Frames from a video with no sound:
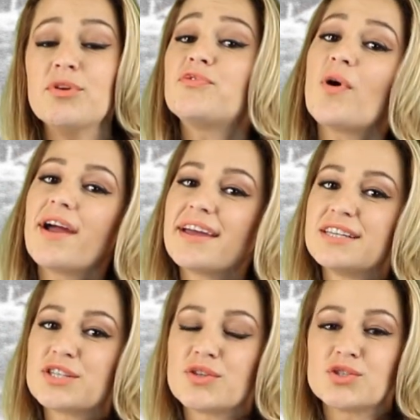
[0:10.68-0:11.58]
Before I get
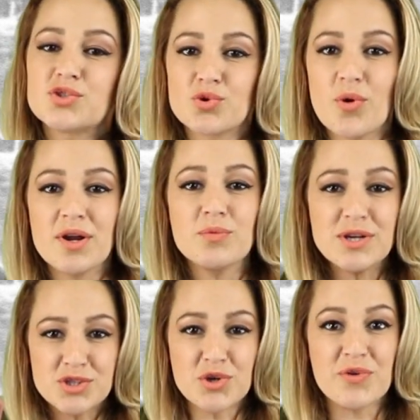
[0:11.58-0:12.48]
into this story,
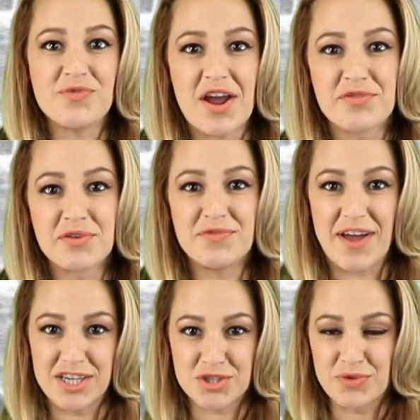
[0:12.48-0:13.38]
what's your favorite
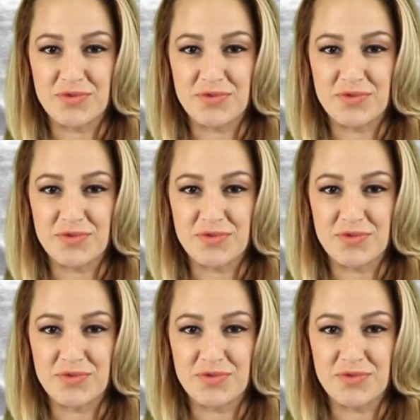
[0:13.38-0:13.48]
facial